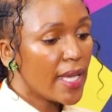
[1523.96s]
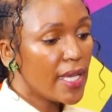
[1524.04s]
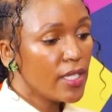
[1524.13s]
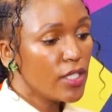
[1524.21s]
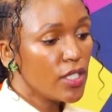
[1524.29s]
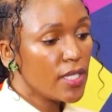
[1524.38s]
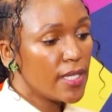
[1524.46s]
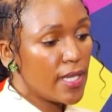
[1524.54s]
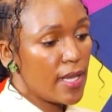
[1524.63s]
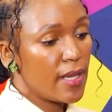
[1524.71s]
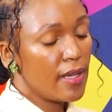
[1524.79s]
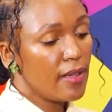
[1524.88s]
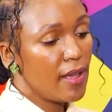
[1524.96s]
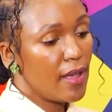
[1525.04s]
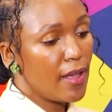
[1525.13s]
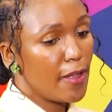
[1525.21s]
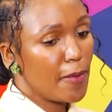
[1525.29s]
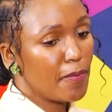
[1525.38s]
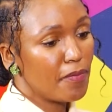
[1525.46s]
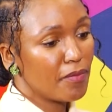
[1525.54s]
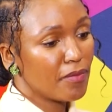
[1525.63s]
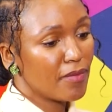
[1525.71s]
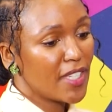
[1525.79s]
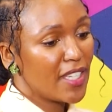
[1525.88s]
I can say,
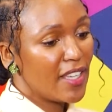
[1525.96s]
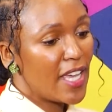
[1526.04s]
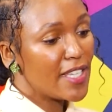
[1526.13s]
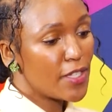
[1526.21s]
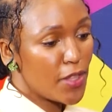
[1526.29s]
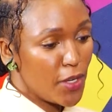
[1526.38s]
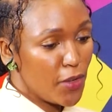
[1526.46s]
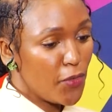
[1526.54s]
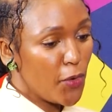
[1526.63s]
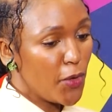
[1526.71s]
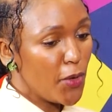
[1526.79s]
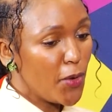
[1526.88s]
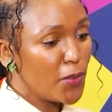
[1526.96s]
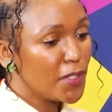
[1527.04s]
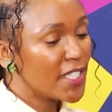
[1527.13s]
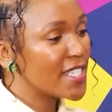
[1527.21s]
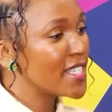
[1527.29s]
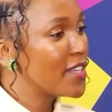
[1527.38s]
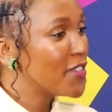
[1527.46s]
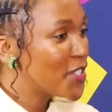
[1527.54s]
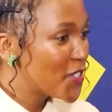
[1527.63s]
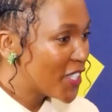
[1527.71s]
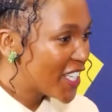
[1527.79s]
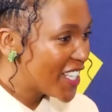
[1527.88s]
as a 34-year-old, it's never
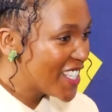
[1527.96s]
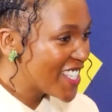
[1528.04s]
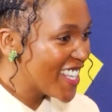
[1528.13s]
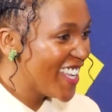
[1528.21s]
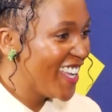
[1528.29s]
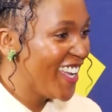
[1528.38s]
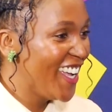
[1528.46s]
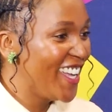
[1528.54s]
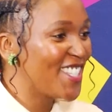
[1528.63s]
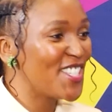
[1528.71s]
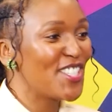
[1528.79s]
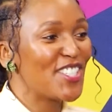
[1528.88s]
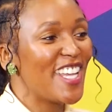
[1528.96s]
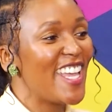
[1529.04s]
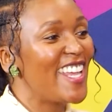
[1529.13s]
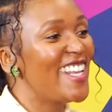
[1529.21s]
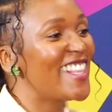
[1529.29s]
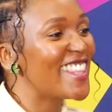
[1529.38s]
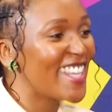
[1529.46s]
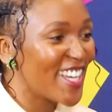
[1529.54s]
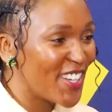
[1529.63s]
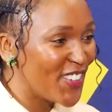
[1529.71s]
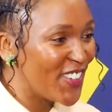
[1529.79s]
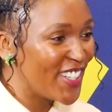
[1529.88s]
too late to do
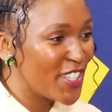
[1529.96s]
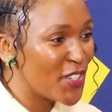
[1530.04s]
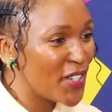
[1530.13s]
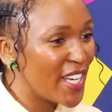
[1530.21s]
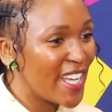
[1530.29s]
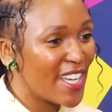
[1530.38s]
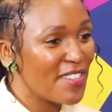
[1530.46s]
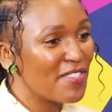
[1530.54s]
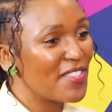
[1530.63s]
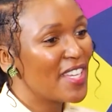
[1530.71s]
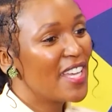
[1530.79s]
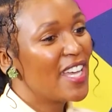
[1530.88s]
anything at all in your life.